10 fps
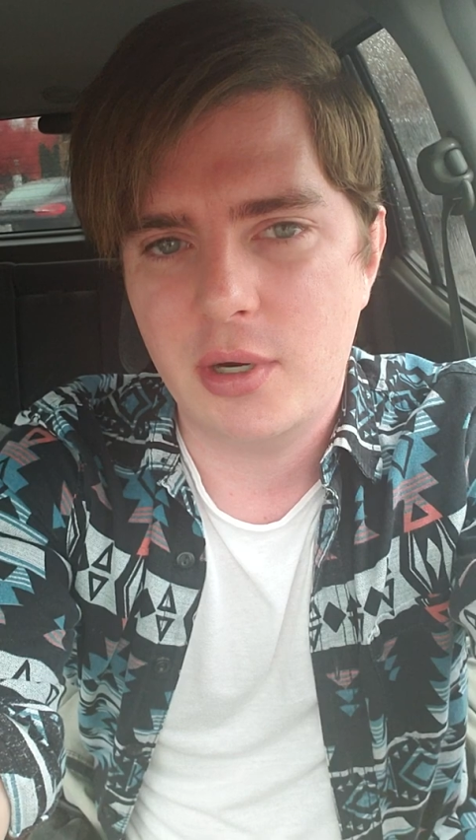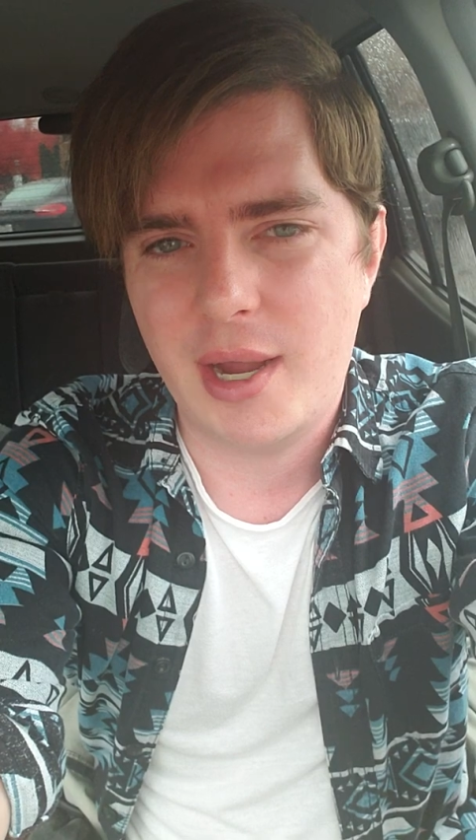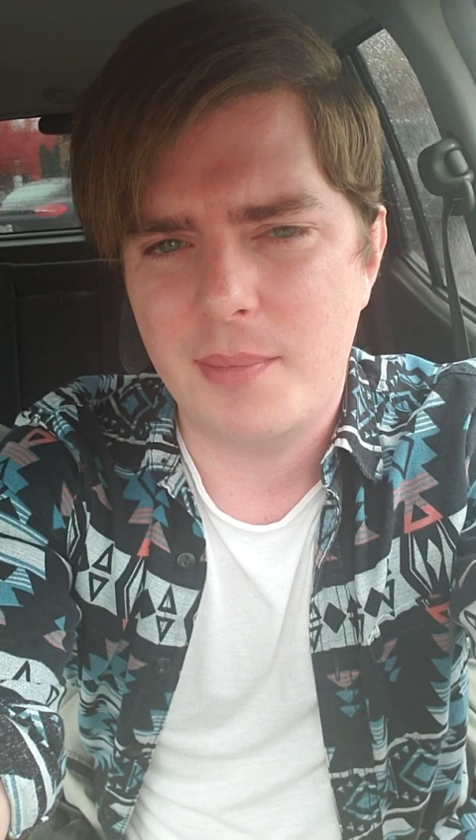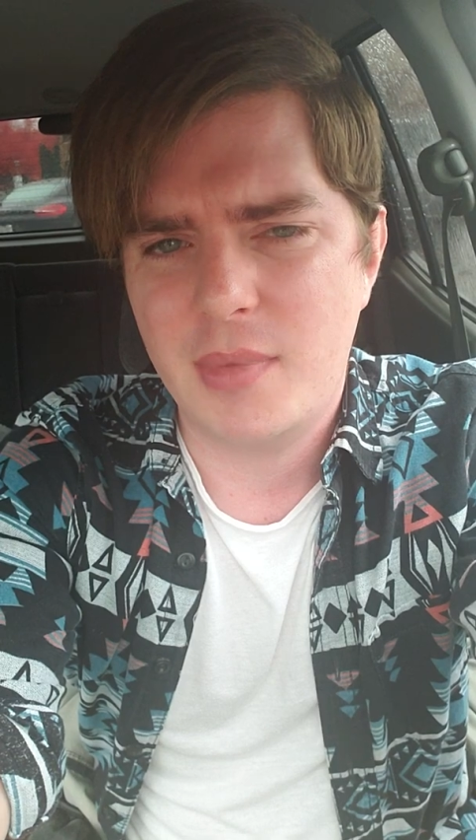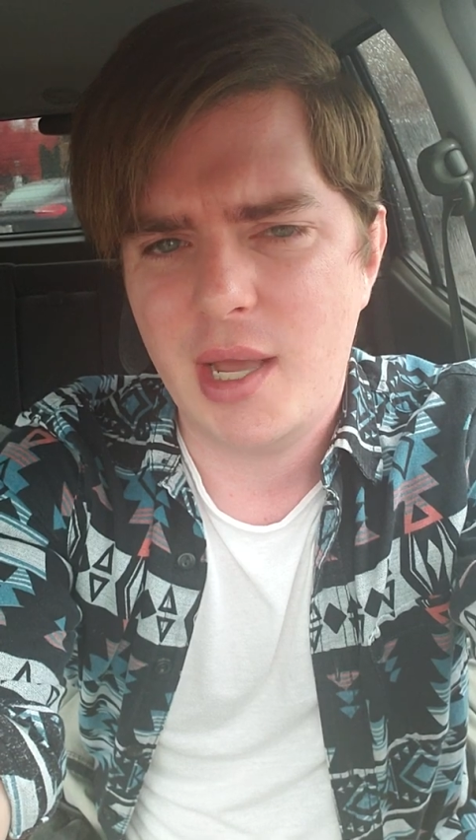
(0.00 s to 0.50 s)

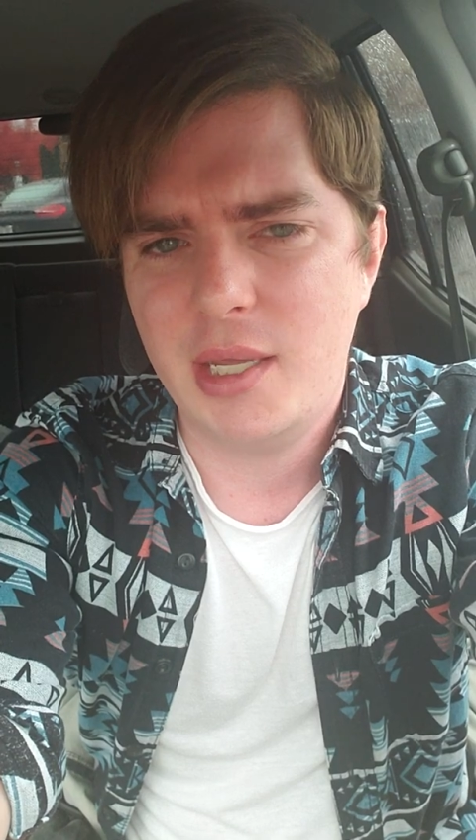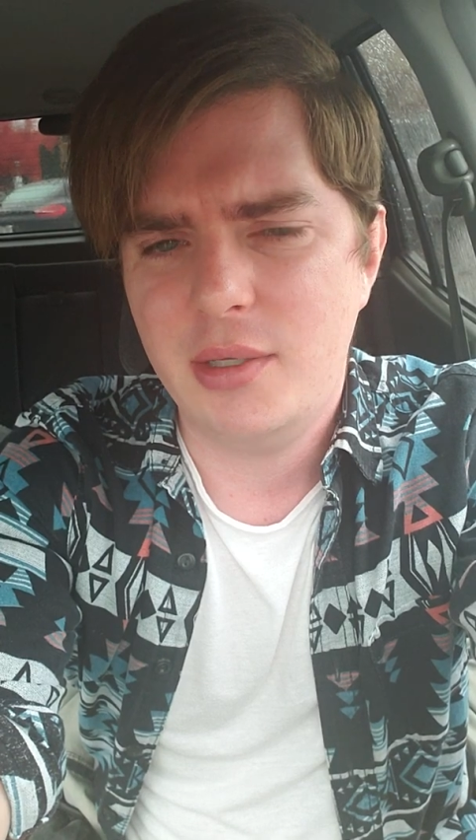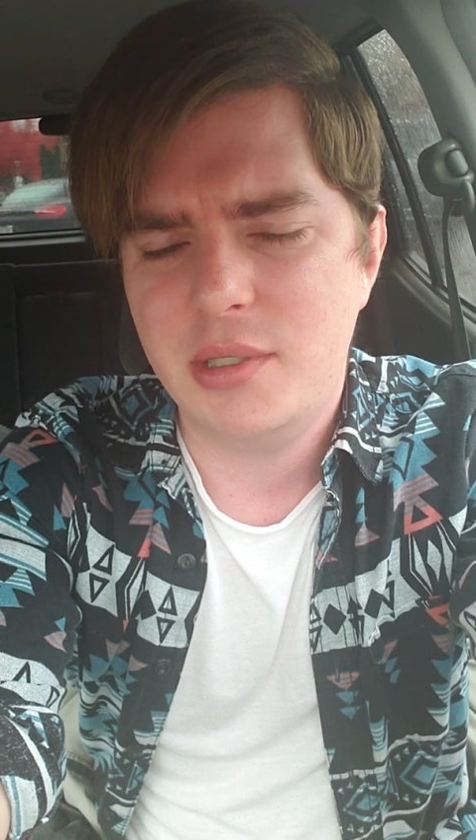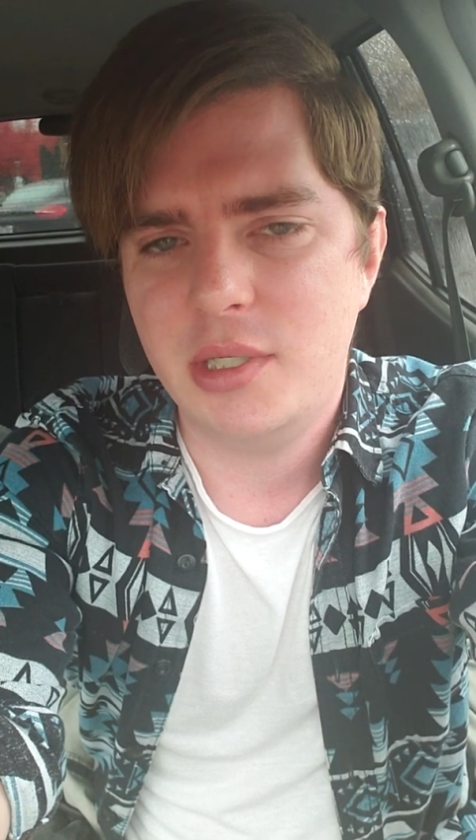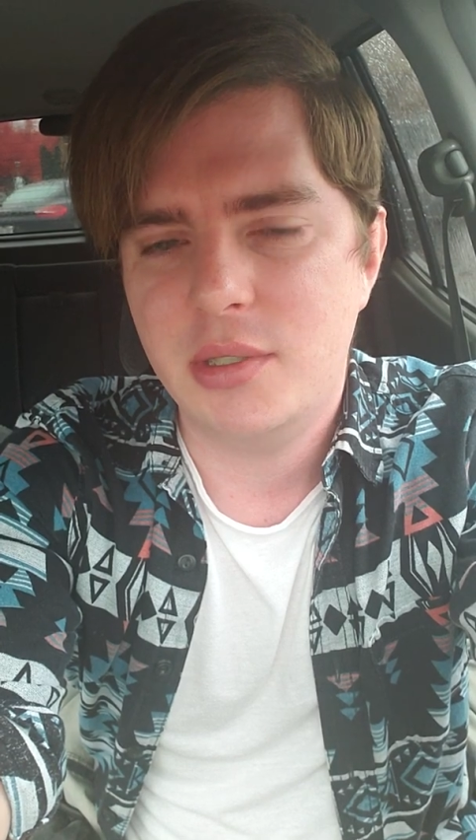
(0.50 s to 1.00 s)
I'm not
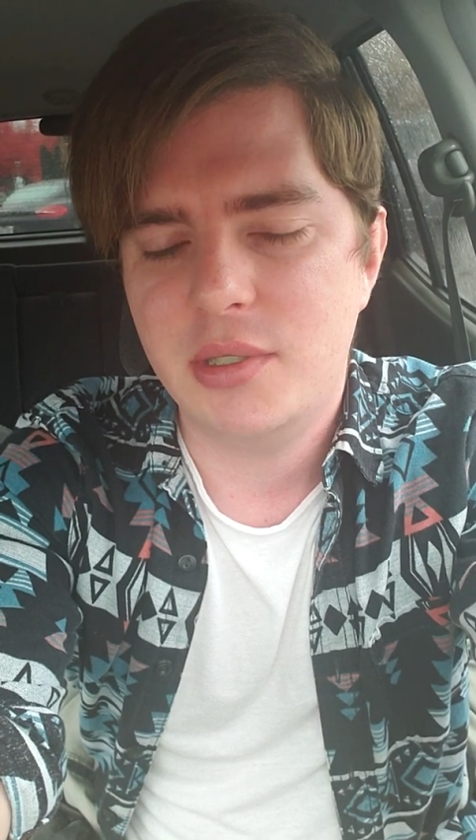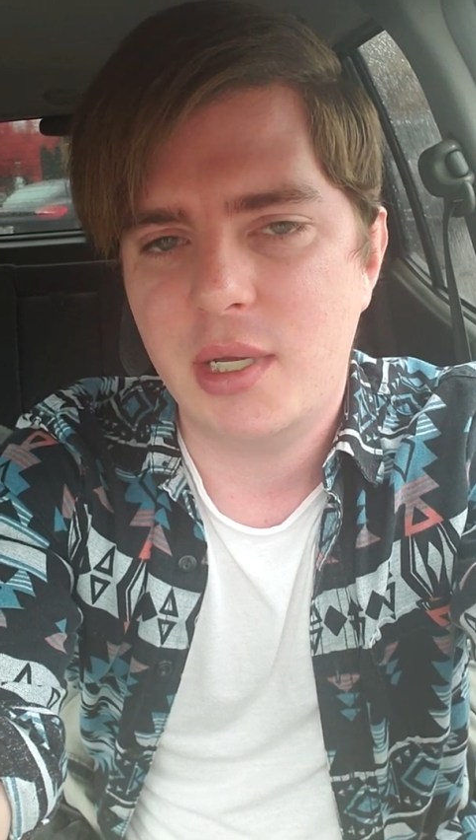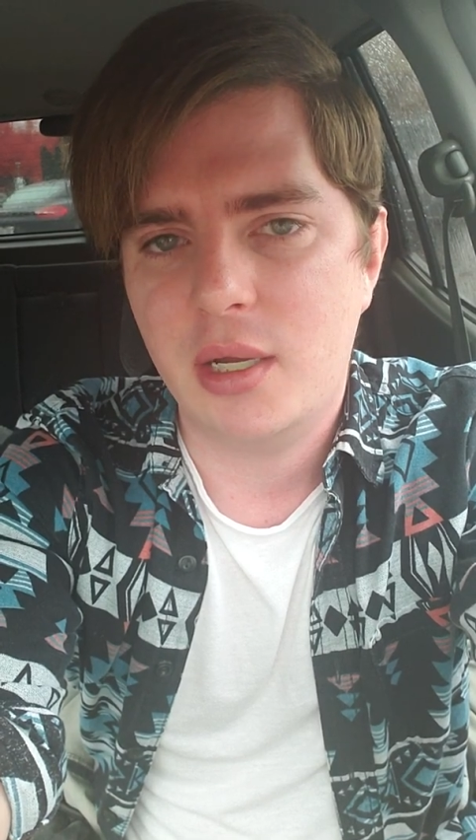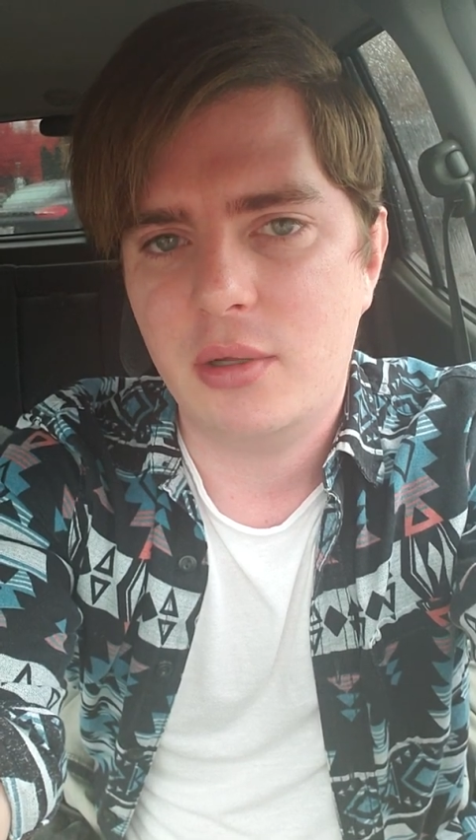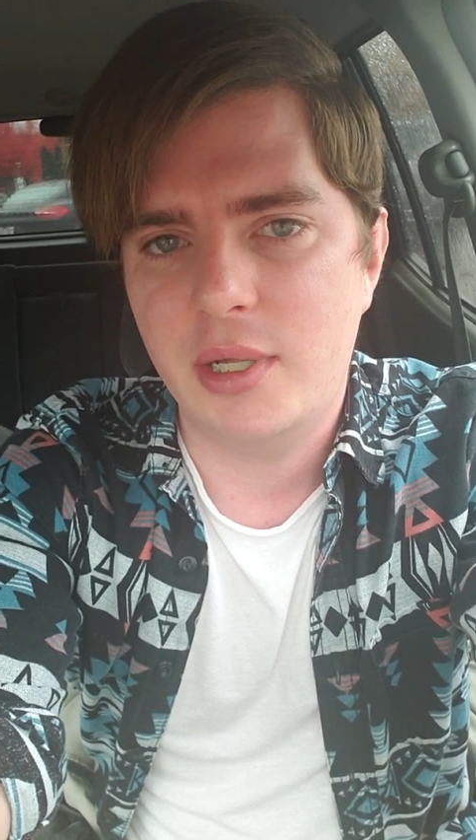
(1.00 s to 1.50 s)
used to using
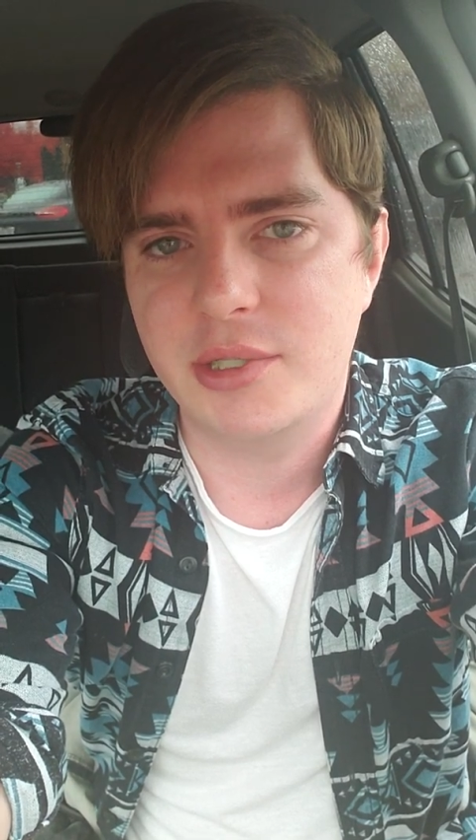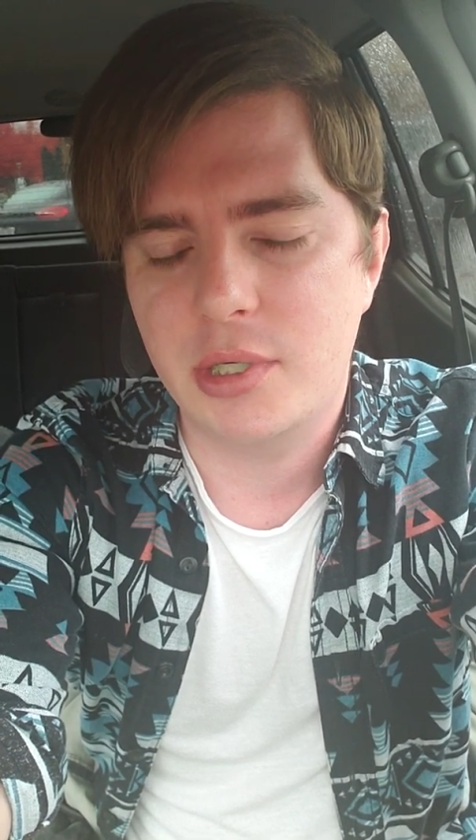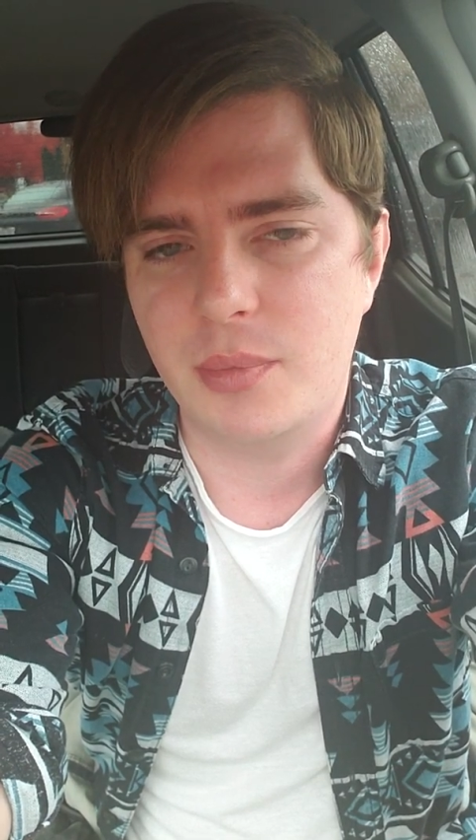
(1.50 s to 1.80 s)
a cleanser